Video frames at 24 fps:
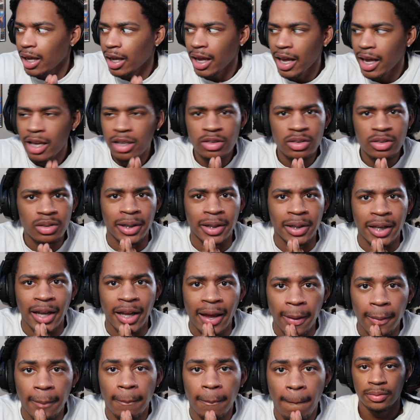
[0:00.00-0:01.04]
Answer me
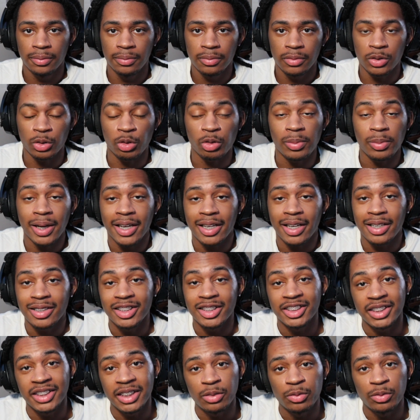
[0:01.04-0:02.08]
that. So we're back into
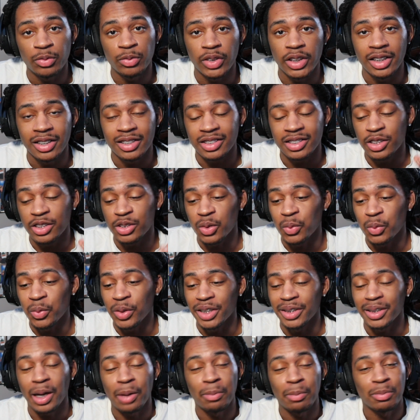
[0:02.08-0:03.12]
Gen V season
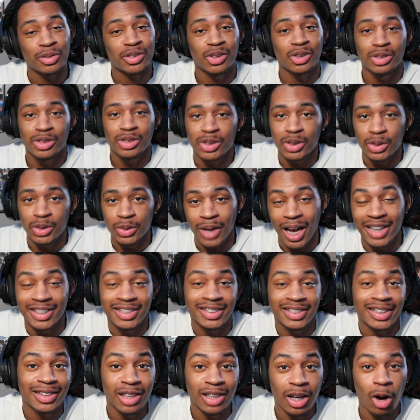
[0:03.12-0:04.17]
one, episode two. I just
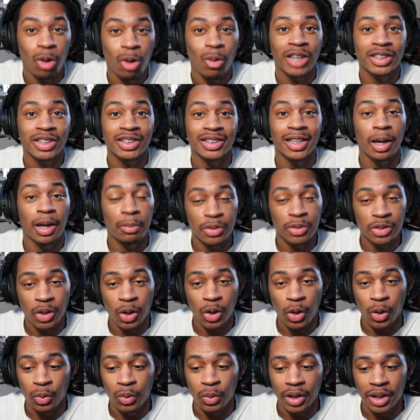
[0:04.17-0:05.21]
got done watching
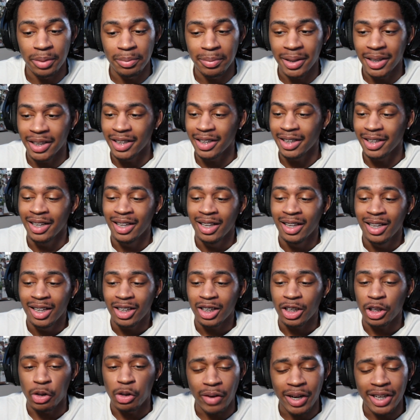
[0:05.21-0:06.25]
episode one, man.
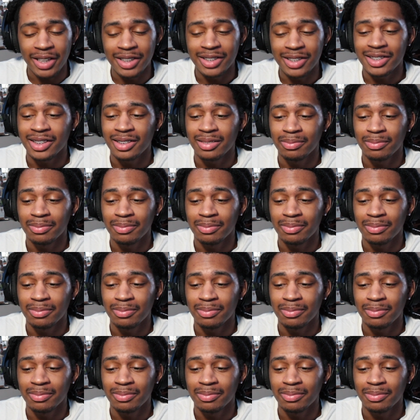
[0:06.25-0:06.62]
Great.